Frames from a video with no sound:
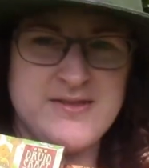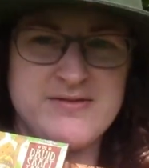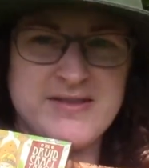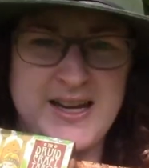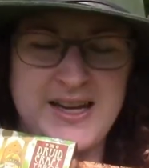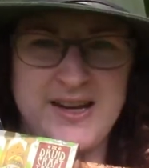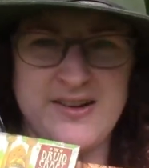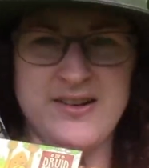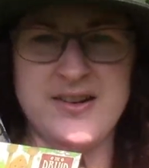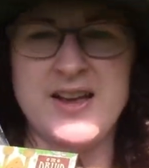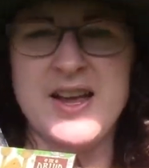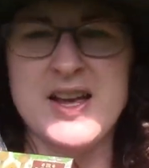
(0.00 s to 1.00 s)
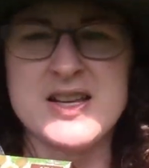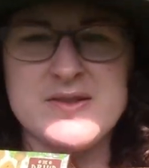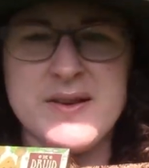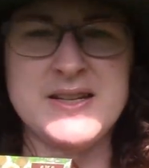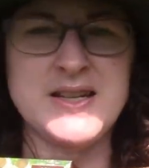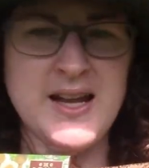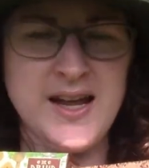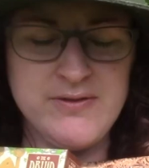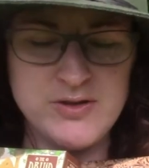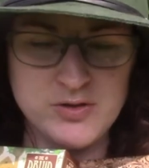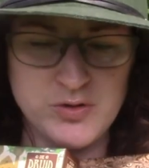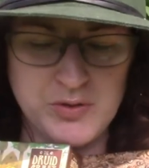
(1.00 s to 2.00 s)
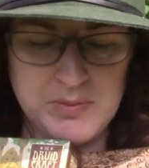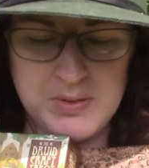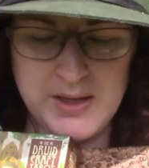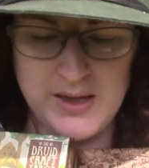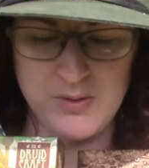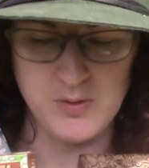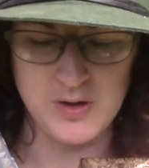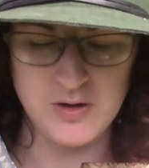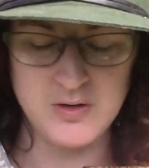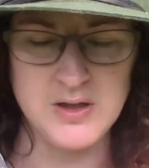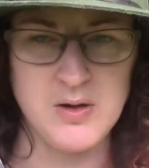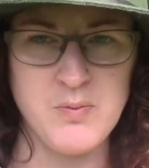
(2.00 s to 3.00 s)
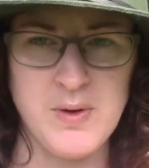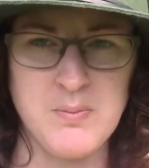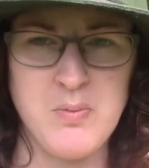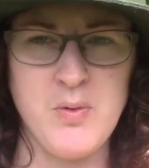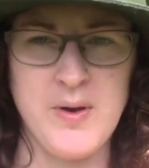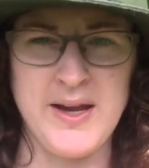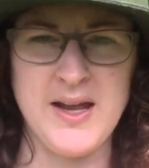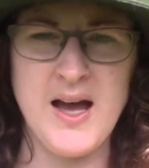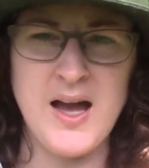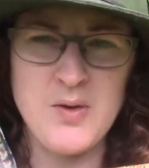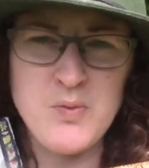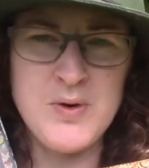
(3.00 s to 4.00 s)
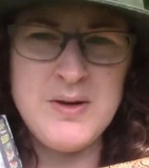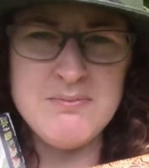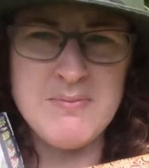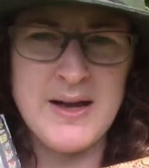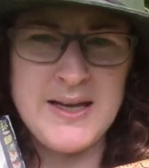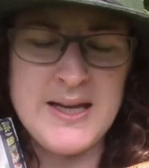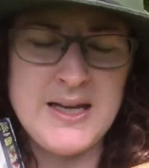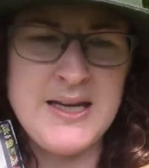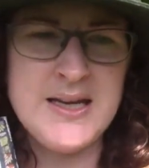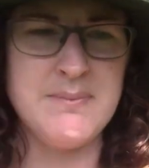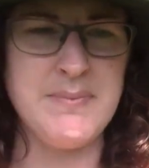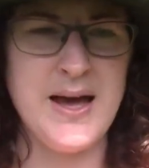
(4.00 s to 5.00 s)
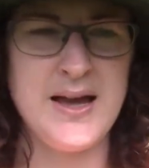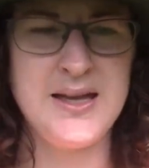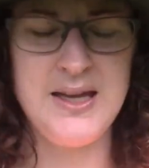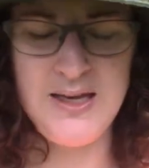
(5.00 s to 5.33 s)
right here. So I did have the Druid Plant Oracle at one point. I wouldn't mind getting it back